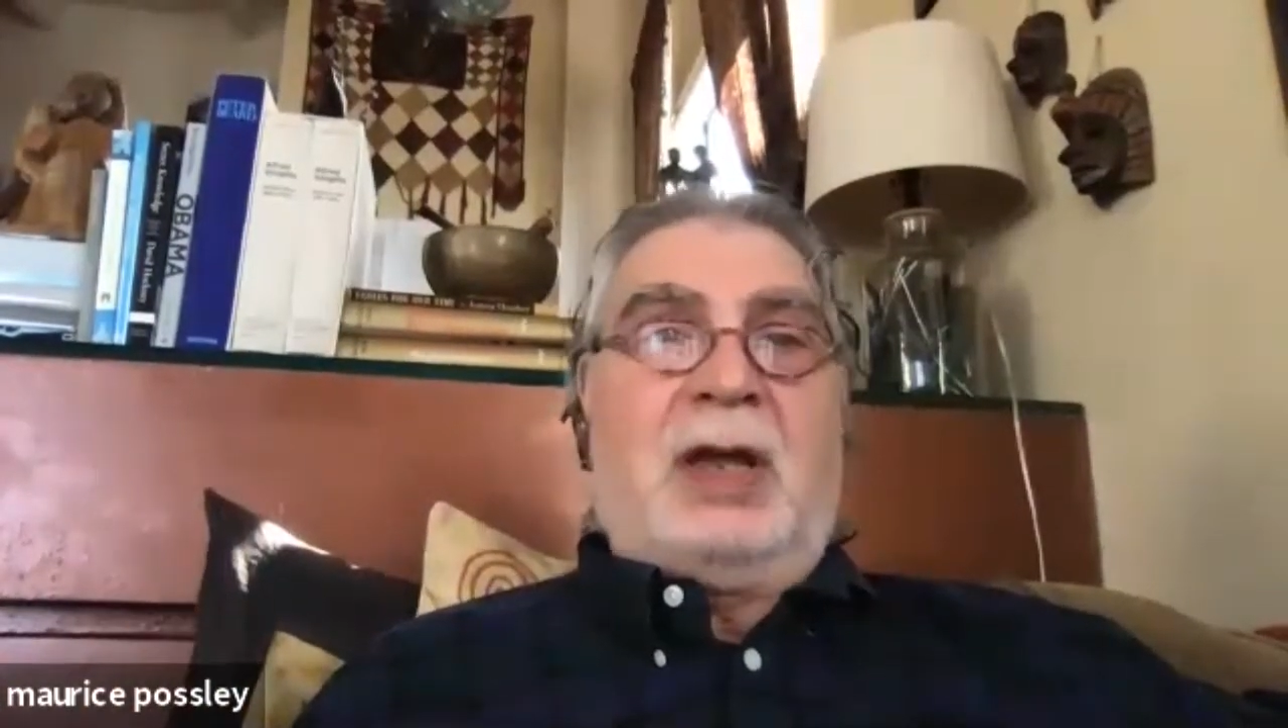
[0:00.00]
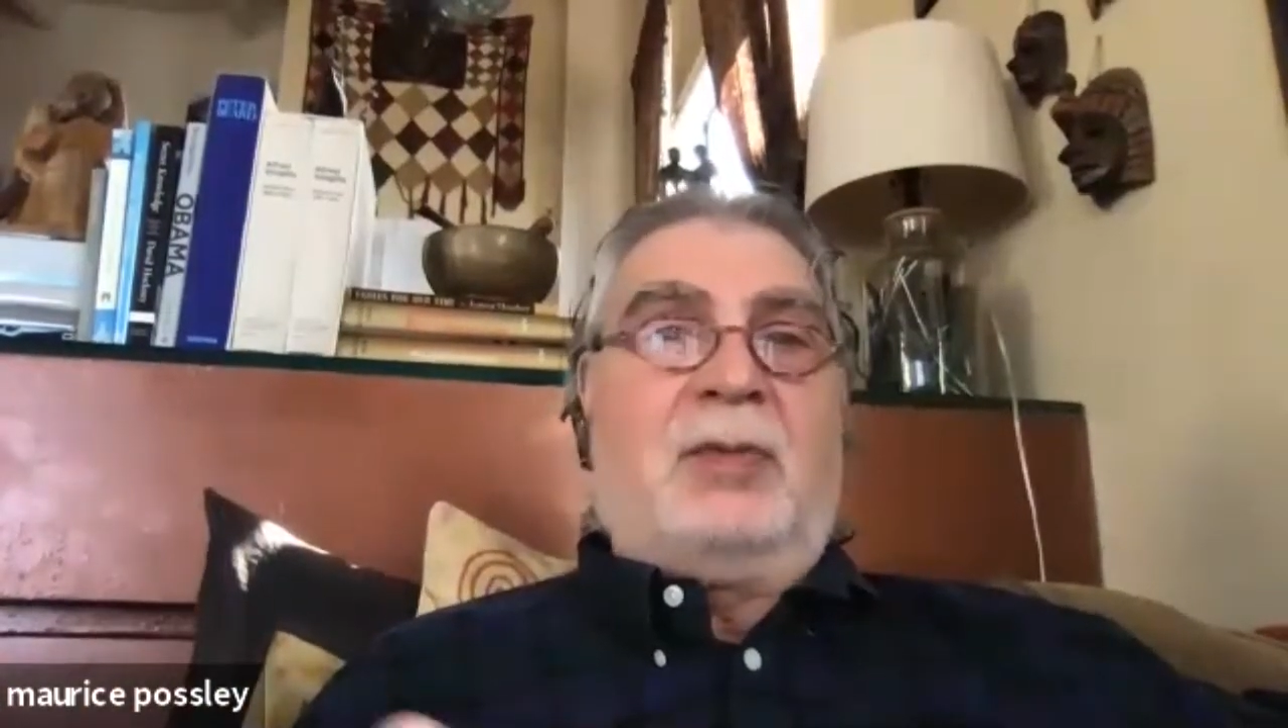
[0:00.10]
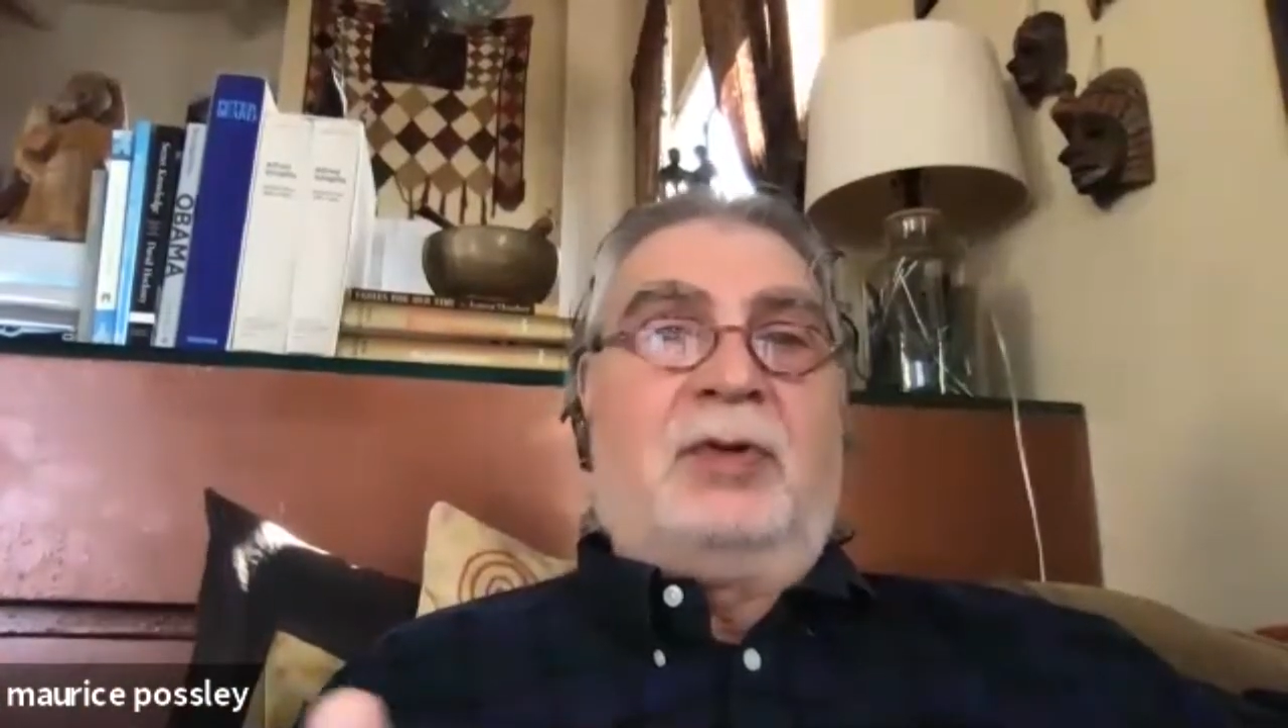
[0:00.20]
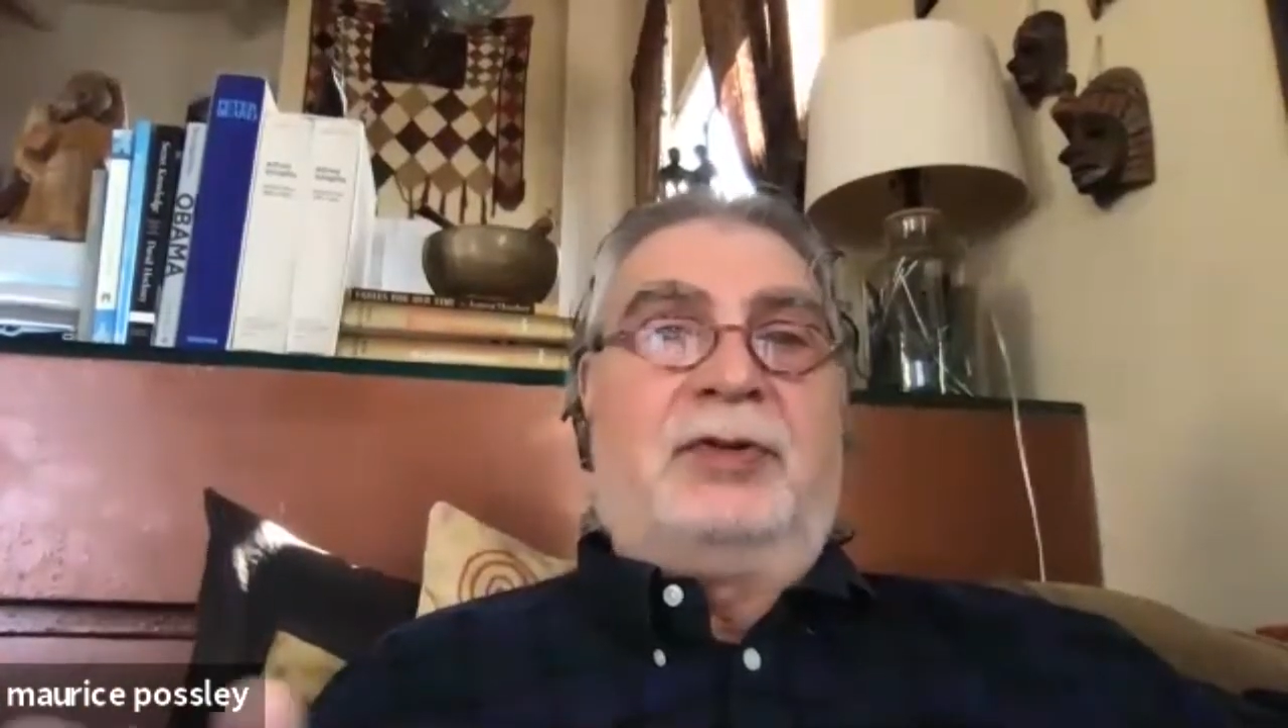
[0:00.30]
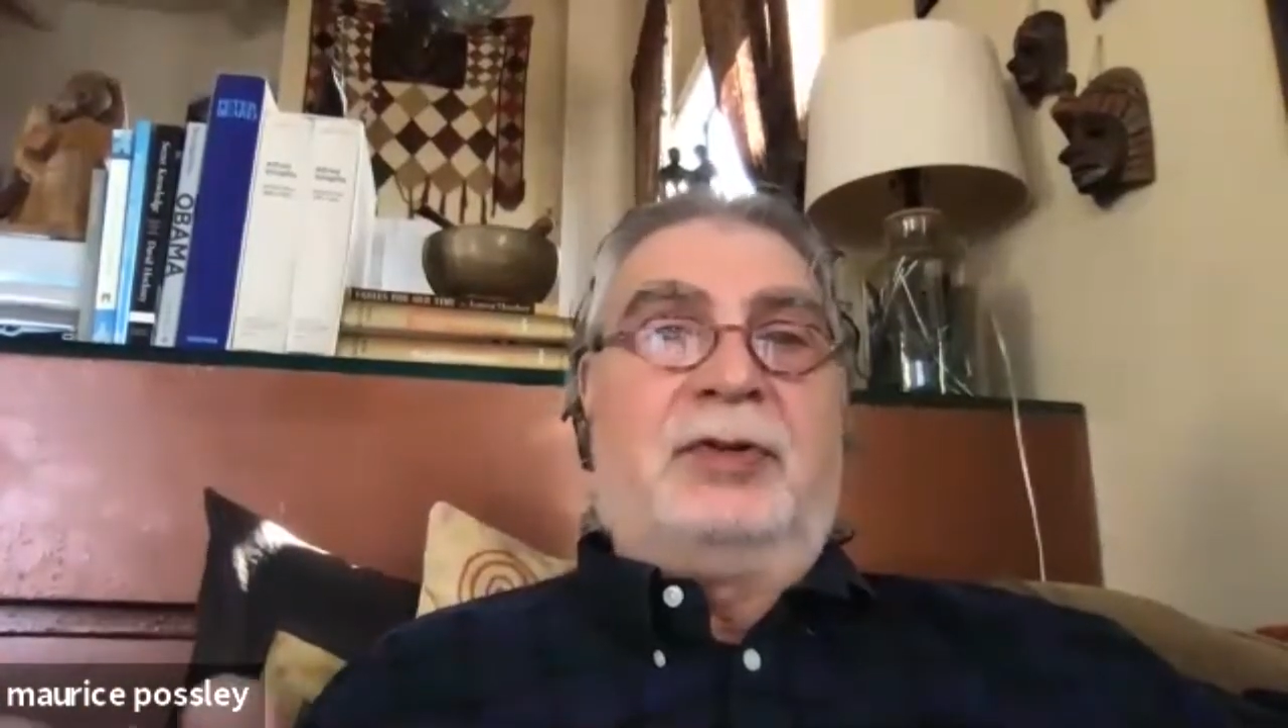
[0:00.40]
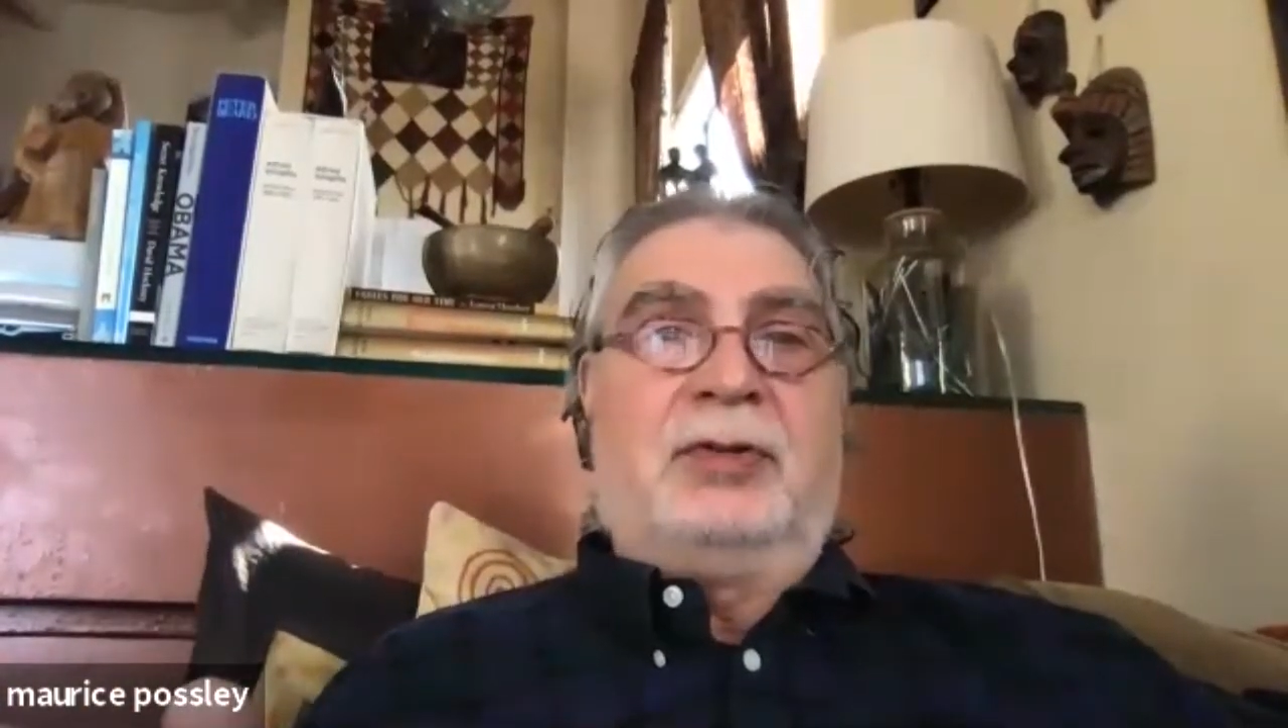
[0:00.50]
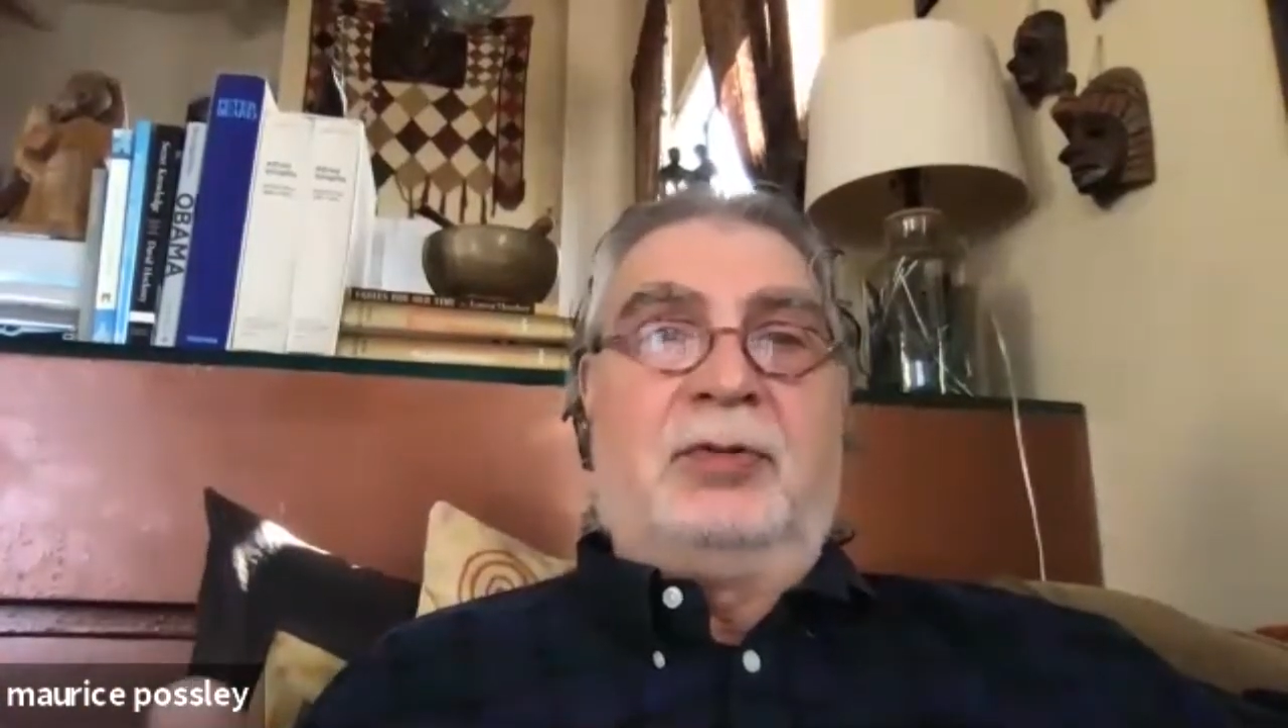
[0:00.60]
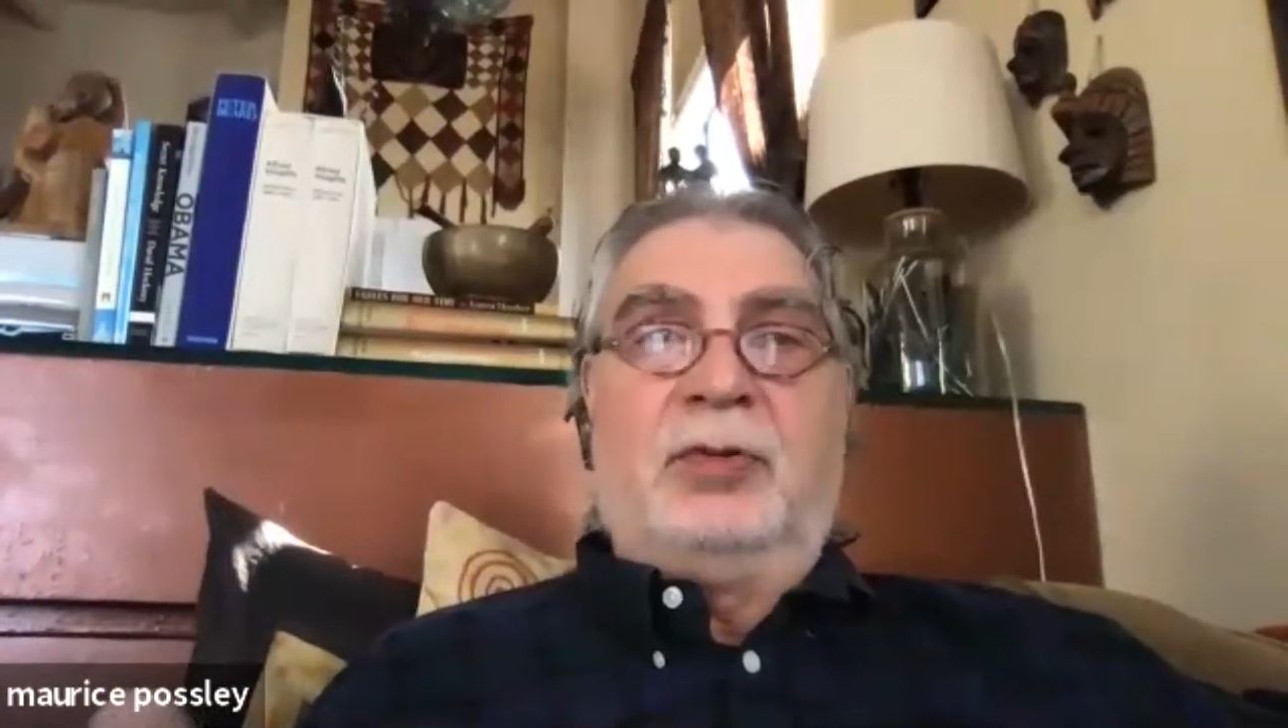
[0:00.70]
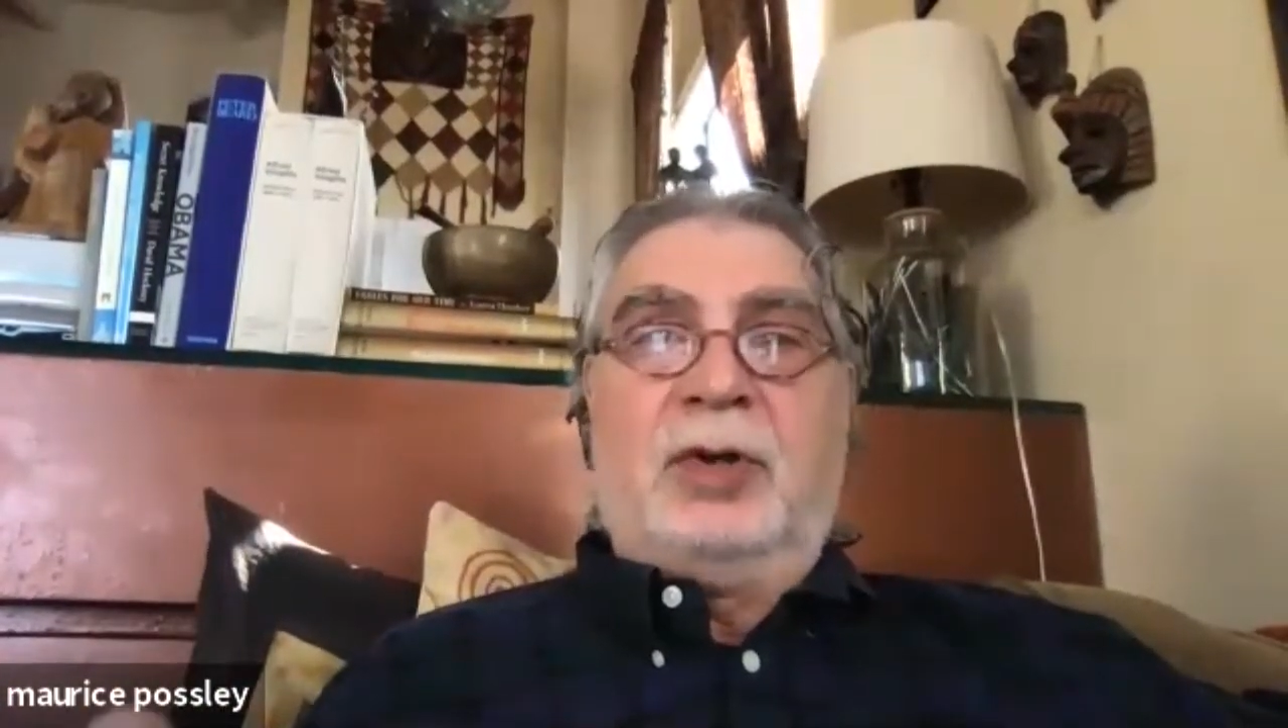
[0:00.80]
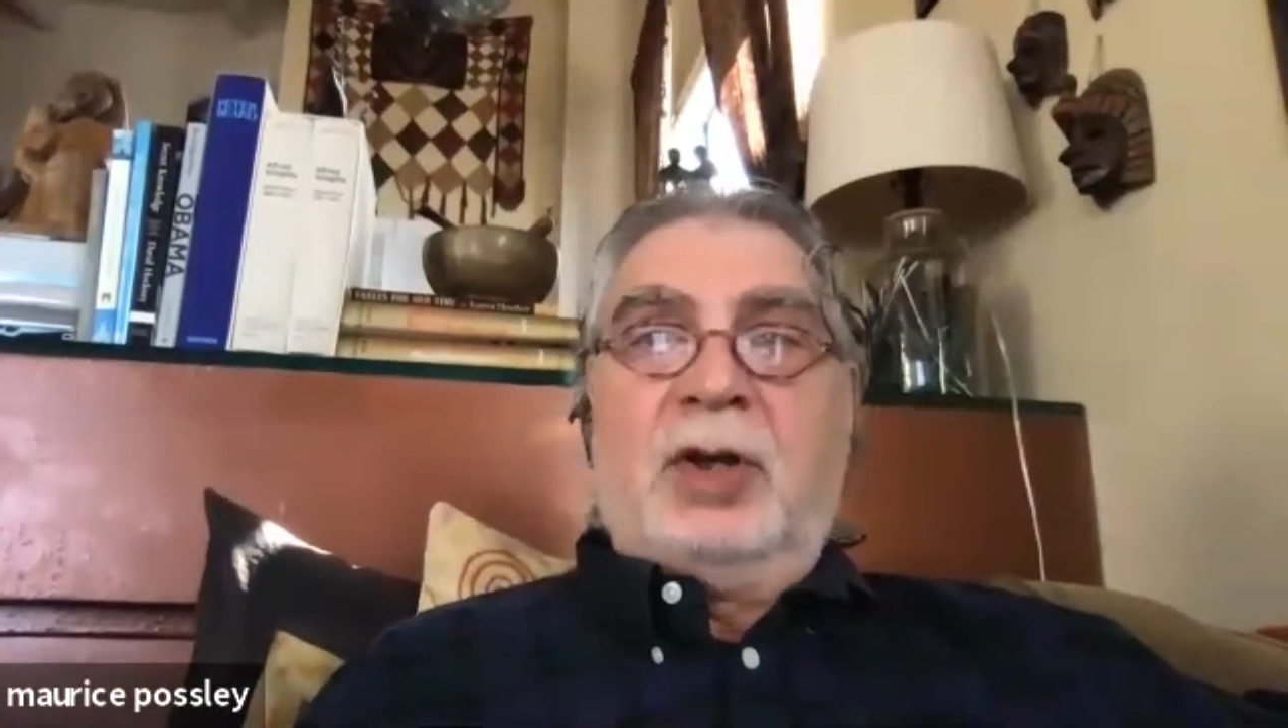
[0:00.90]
able to